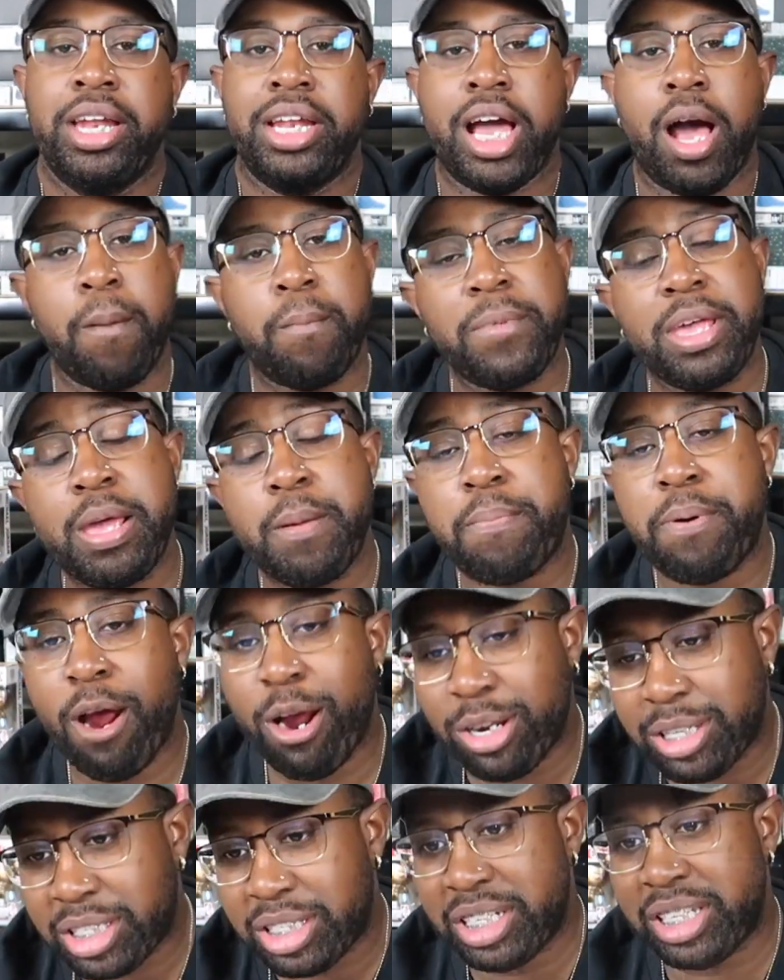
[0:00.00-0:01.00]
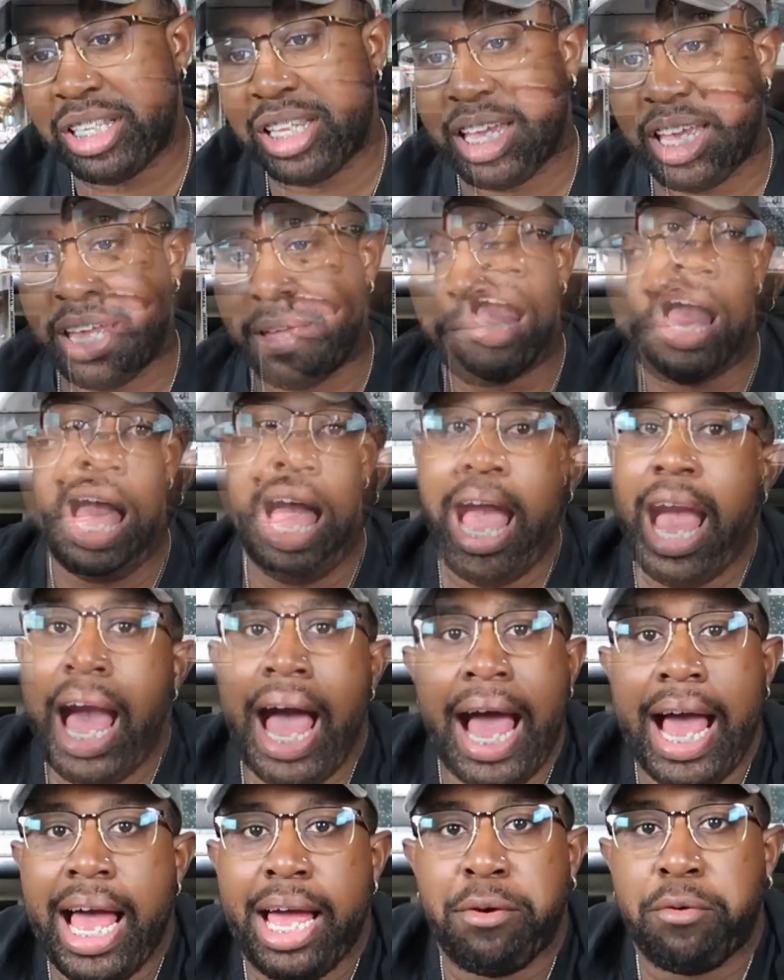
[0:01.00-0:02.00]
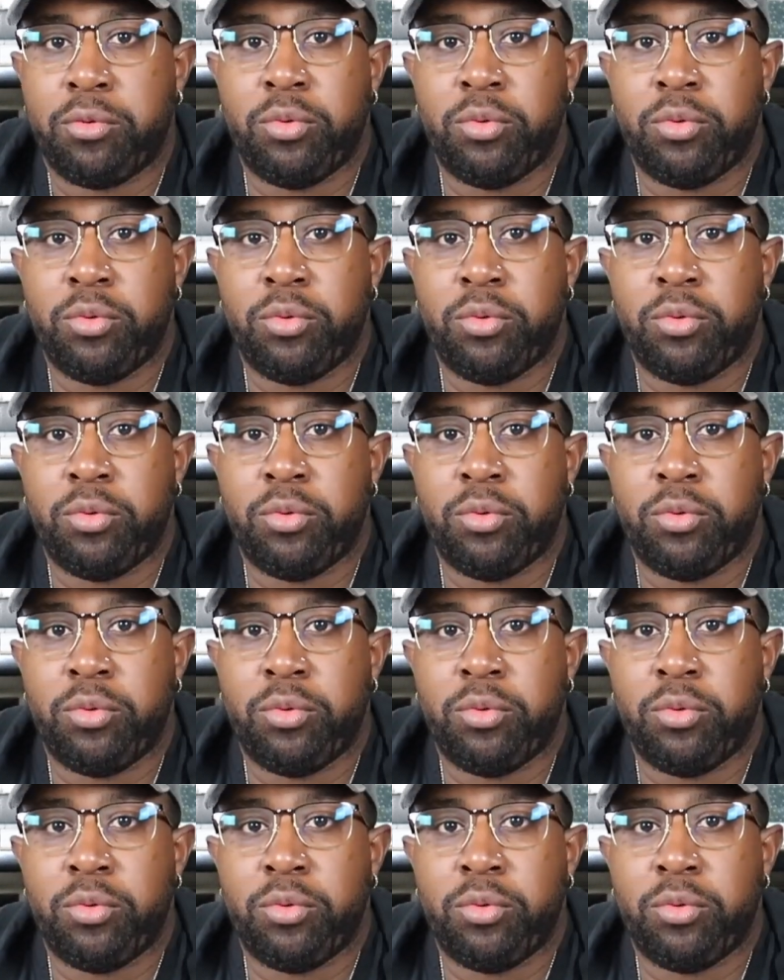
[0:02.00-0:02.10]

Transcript: Now, me personally, I